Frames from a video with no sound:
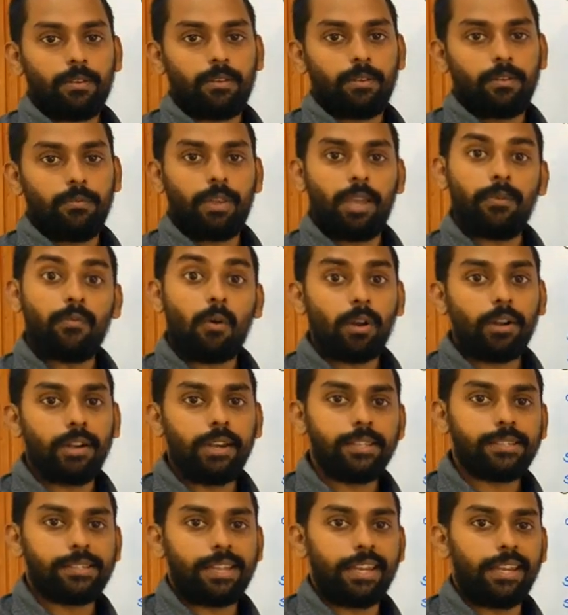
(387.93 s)
We have
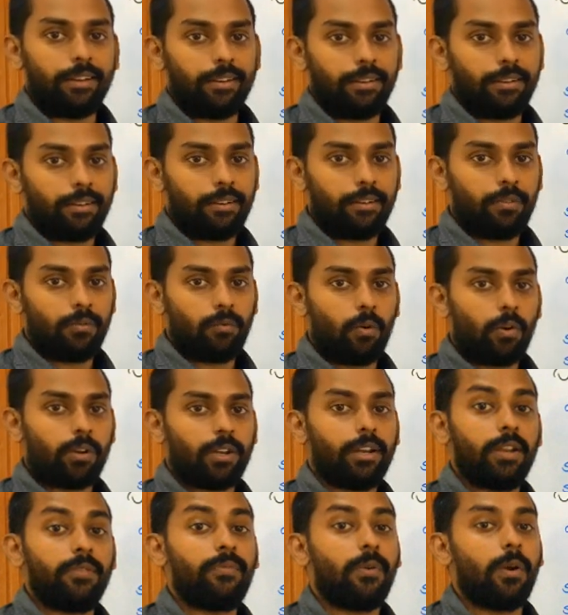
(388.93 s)
already seen what
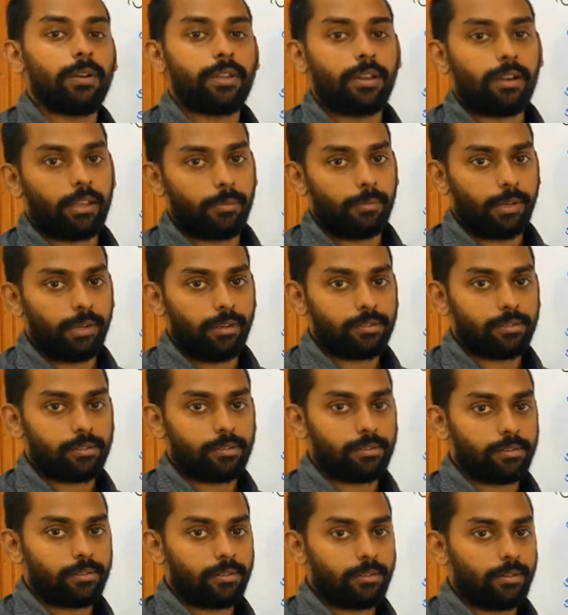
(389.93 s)
a default argument
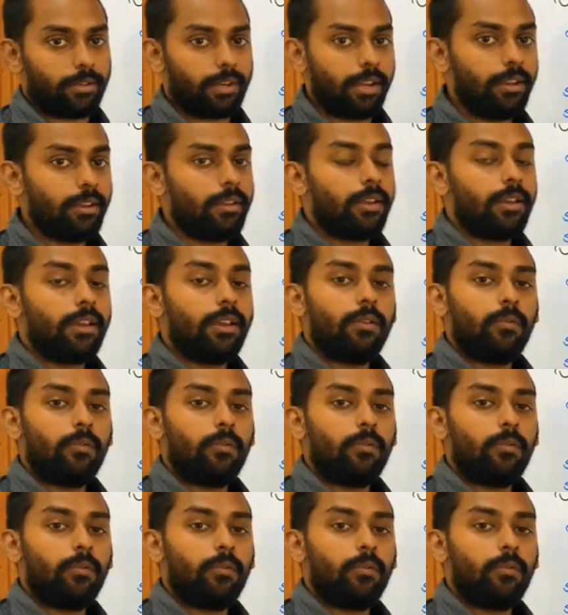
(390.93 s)
is. Okay.